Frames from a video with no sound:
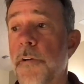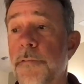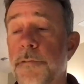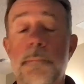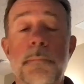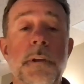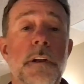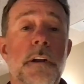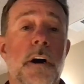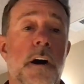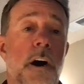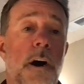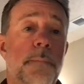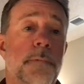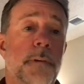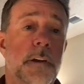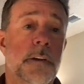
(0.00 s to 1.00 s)
For me to
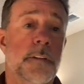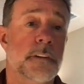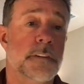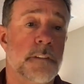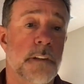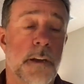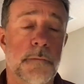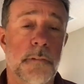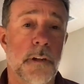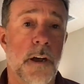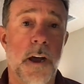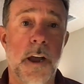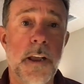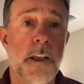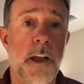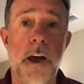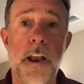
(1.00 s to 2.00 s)
operate on this level,
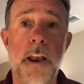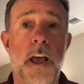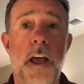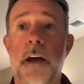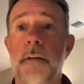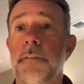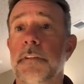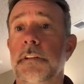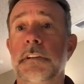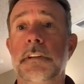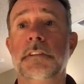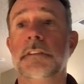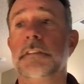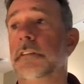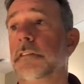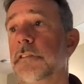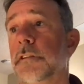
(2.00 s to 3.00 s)
I got to have at least
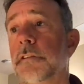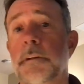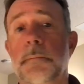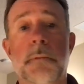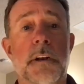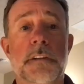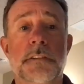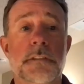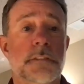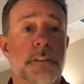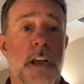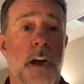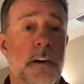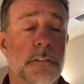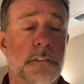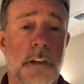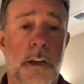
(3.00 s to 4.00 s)
30 minutes of
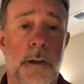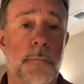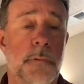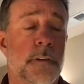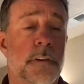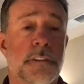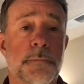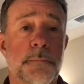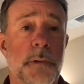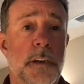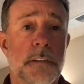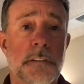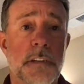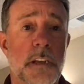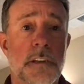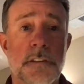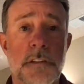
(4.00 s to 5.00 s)
downtime, whether it's
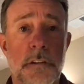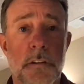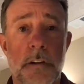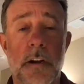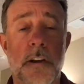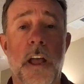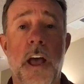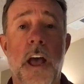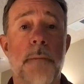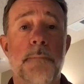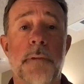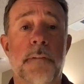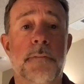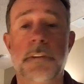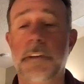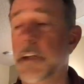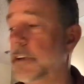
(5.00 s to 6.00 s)
meditation or a nap
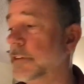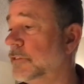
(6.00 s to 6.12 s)
every day.